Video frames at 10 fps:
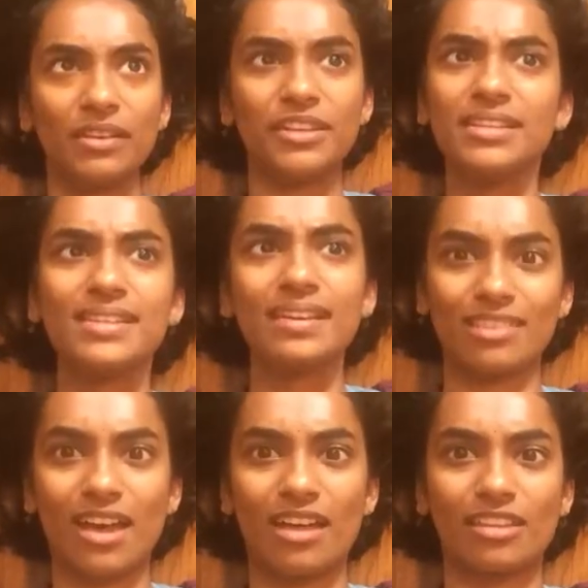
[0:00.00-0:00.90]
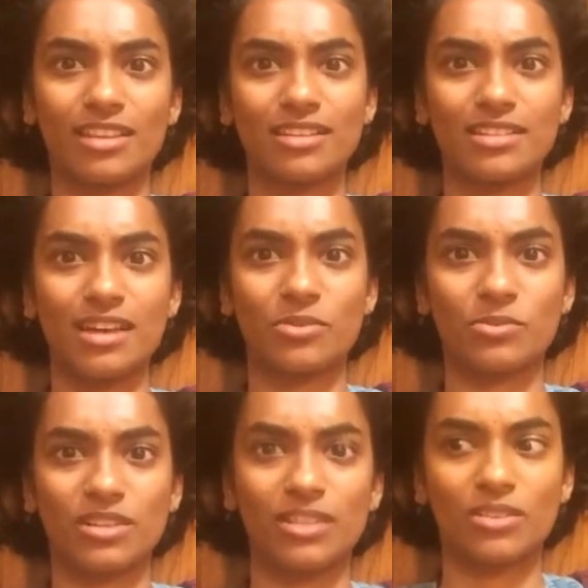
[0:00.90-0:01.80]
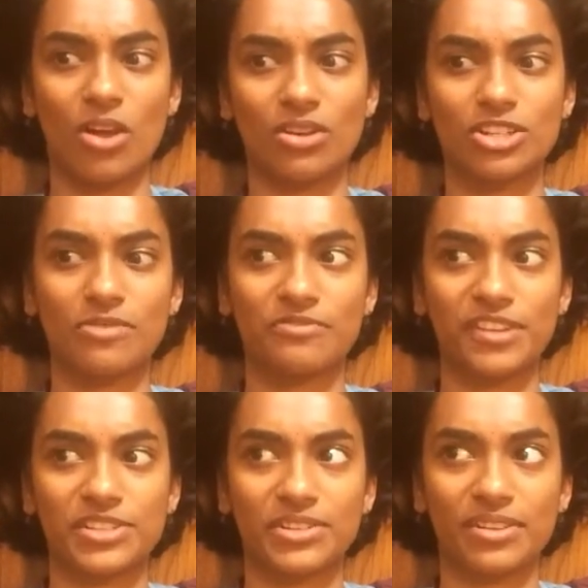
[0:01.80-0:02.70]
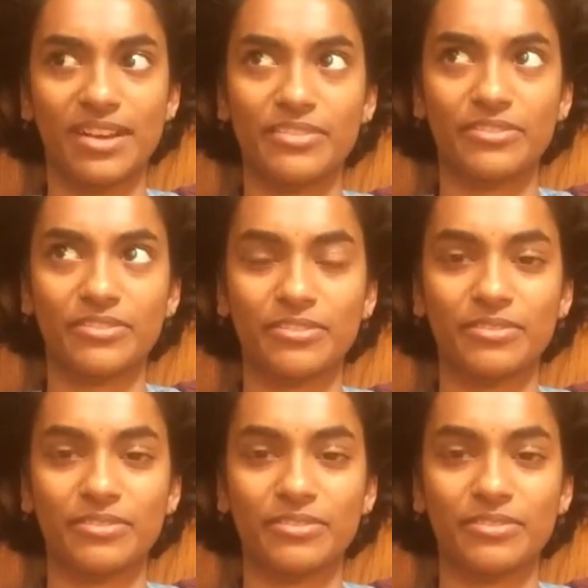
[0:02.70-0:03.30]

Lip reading: Things like that, things that really long-term fix your life,